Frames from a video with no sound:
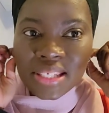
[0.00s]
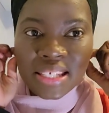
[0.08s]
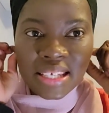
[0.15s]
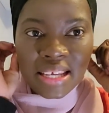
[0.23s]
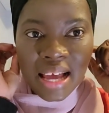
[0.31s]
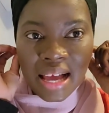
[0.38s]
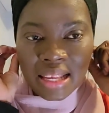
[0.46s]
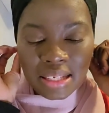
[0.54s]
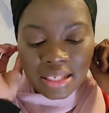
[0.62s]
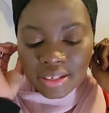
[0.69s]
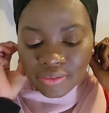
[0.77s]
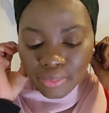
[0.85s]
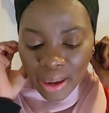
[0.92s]
tea and
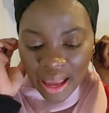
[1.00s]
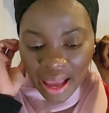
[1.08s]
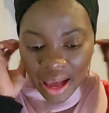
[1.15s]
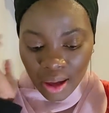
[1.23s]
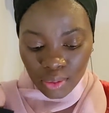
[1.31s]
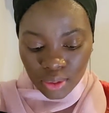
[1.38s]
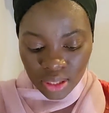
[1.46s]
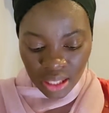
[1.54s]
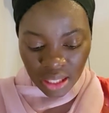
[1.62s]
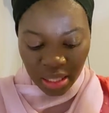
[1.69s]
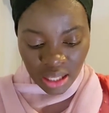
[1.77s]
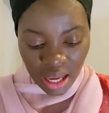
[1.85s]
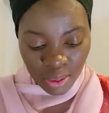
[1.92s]
leave my house,
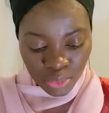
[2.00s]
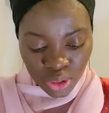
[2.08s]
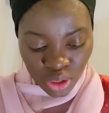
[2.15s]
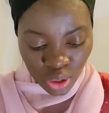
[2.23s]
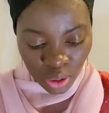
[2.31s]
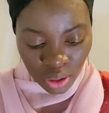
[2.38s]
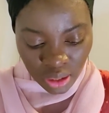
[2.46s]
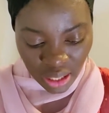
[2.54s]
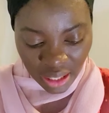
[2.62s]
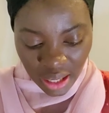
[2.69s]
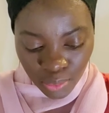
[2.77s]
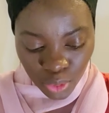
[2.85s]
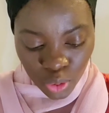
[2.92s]
like I'm done,
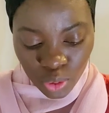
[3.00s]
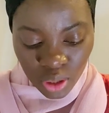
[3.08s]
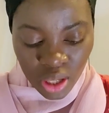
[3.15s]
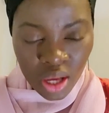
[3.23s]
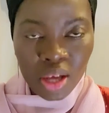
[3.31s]
like I'm good.